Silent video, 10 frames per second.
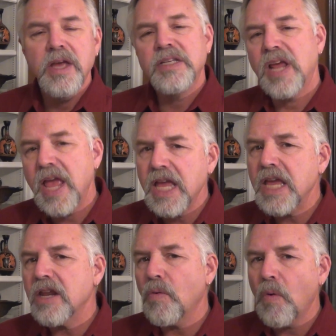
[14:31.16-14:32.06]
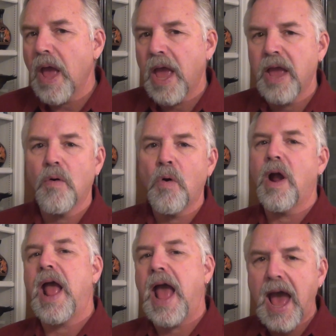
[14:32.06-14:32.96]
Taking away
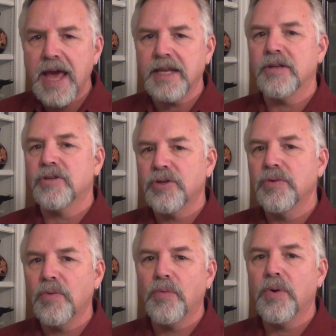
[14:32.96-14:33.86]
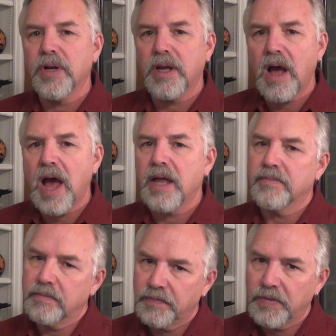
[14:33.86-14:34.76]
or adding to the Word of God,
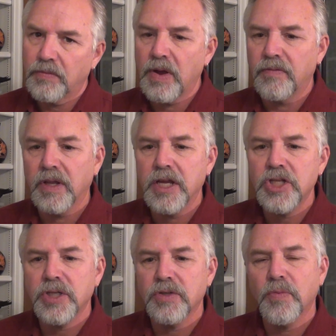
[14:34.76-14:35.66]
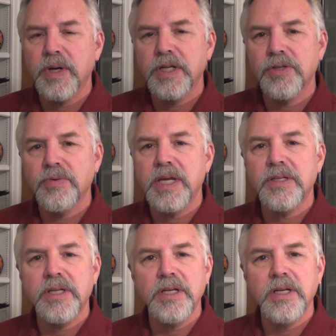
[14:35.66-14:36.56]
Revelation twenty-two,
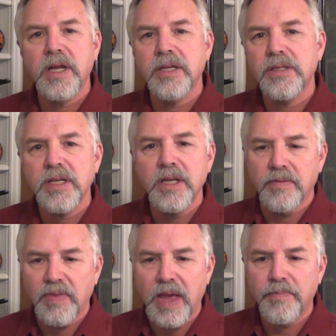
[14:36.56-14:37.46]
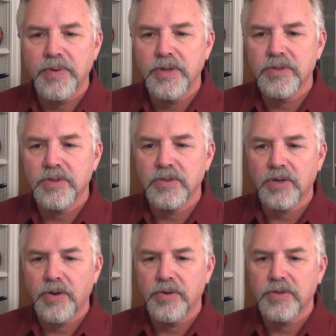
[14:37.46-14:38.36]
eighteen, and nineteen, that produces
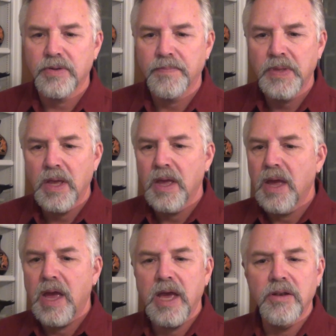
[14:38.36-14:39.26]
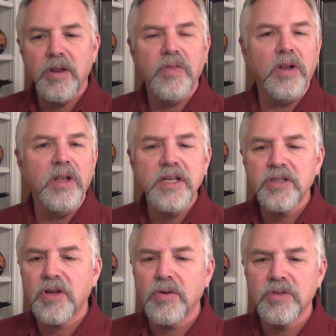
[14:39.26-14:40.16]
a curse. And the
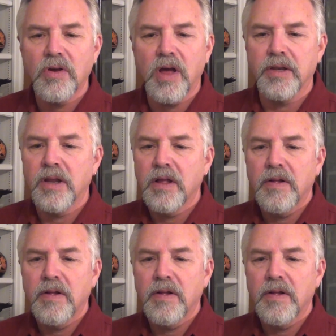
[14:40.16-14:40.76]
list goes on.